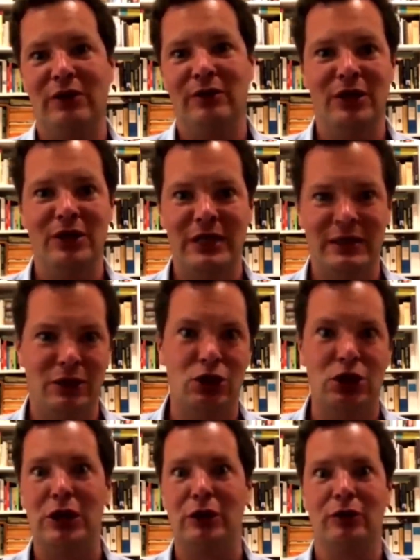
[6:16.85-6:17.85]
and they say
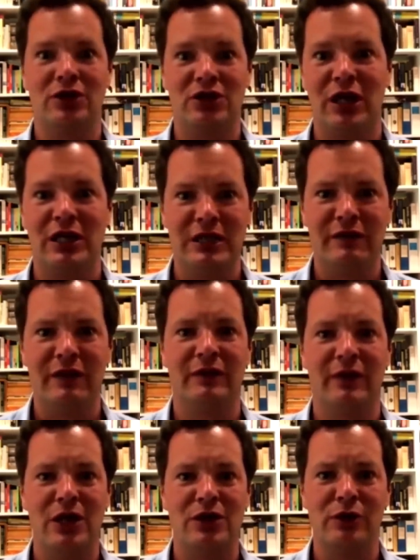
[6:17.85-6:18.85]
secret scientific
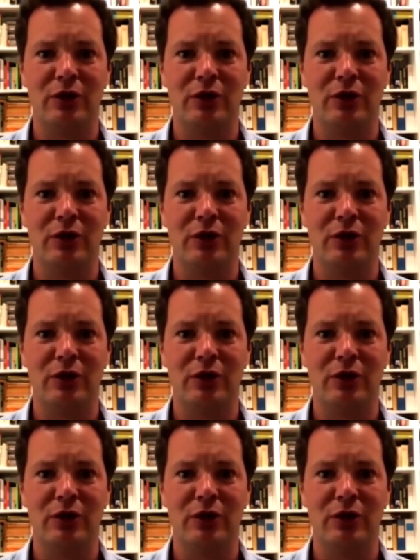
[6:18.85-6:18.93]
advisory group.